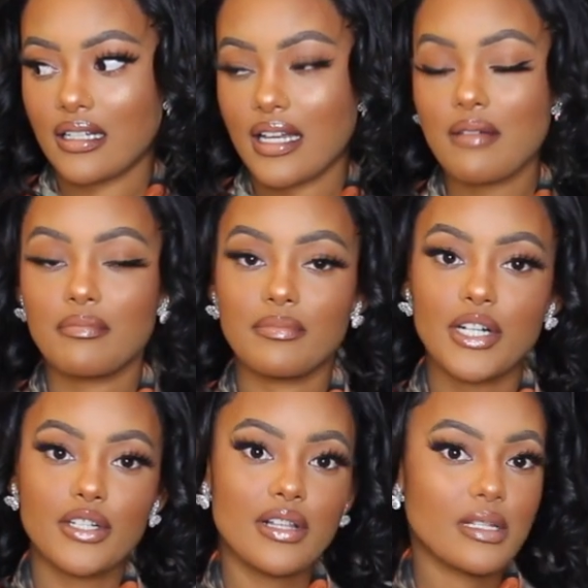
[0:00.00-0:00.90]
Yep,
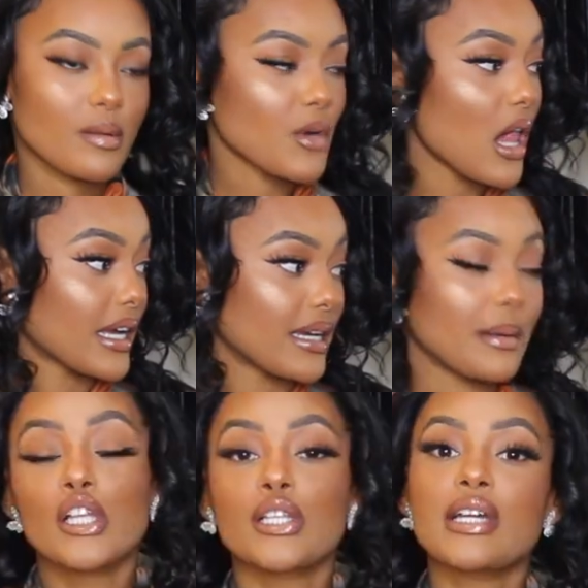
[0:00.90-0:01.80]
pretty sure that's what I'm calling
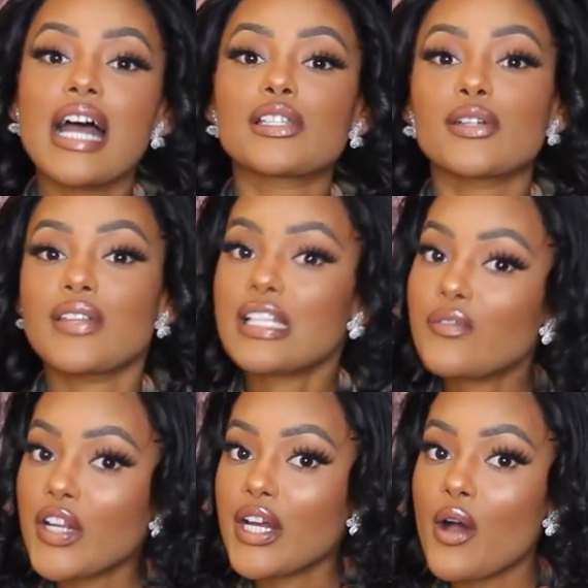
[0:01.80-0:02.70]
it. So yeah, so this
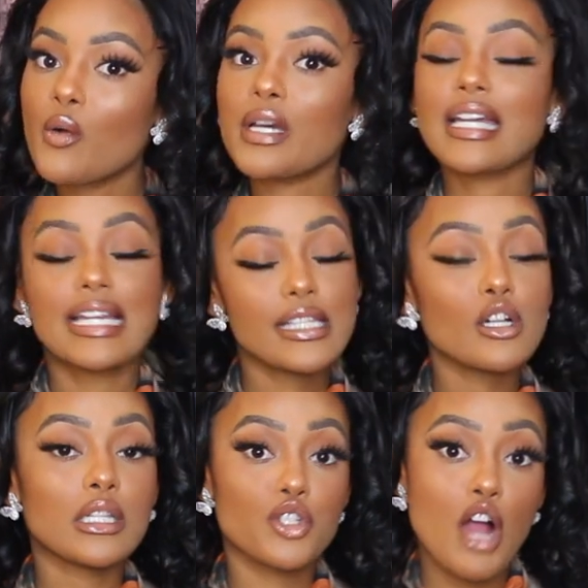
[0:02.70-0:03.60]
video, it is
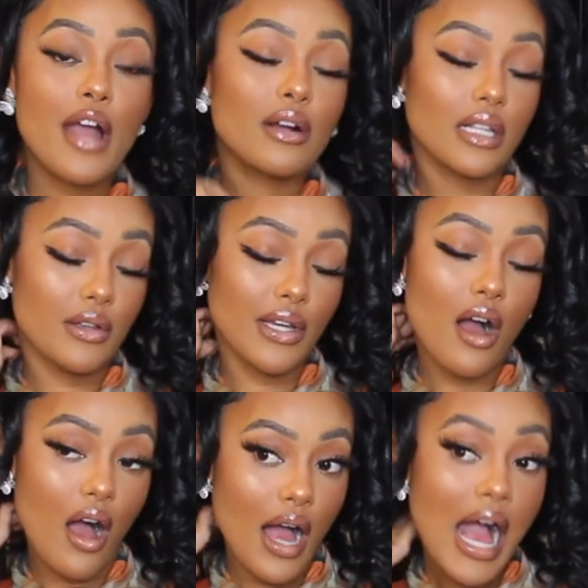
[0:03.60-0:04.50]
a try on clothing
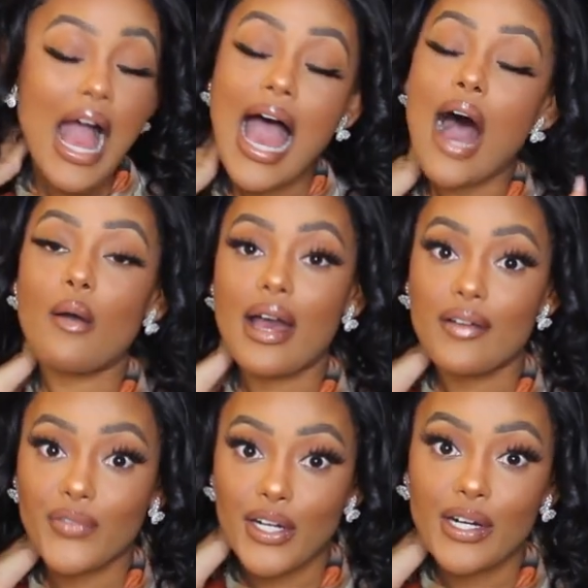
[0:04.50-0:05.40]
haul.
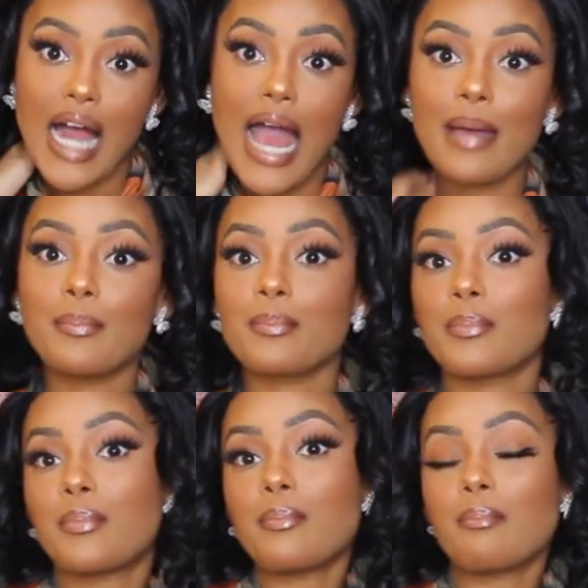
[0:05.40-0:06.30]
However,
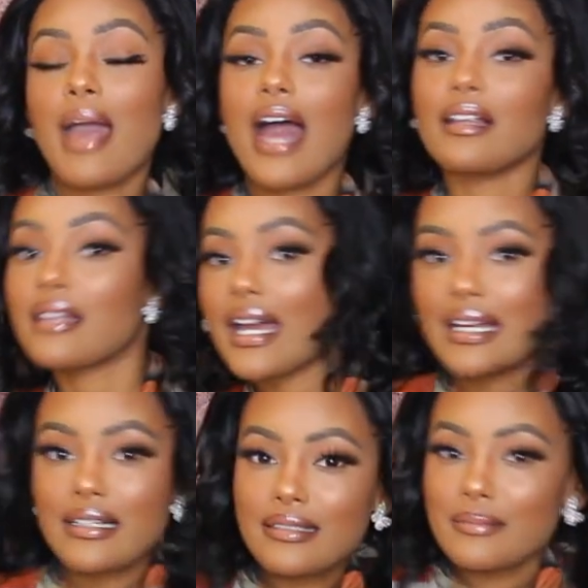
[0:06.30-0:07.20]
I'm
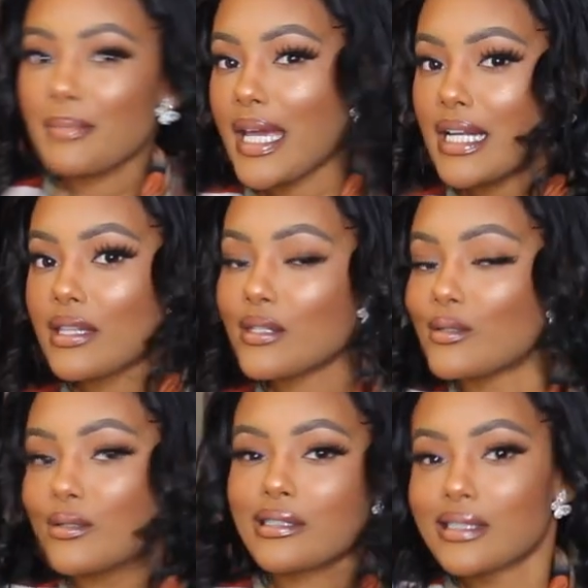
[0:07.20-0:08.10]
like making a
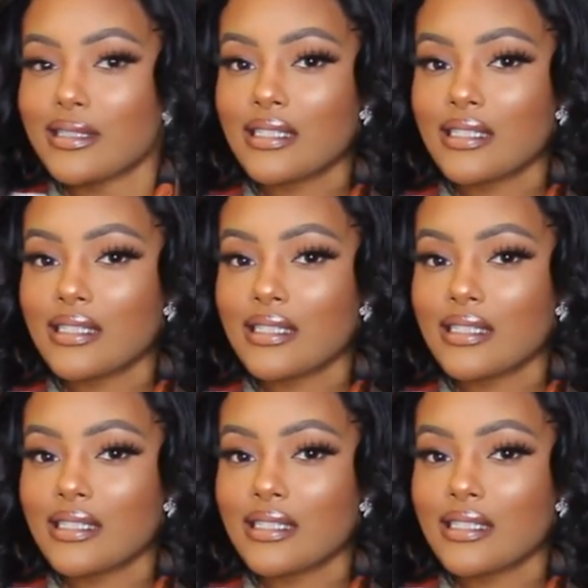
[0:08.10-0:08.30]
little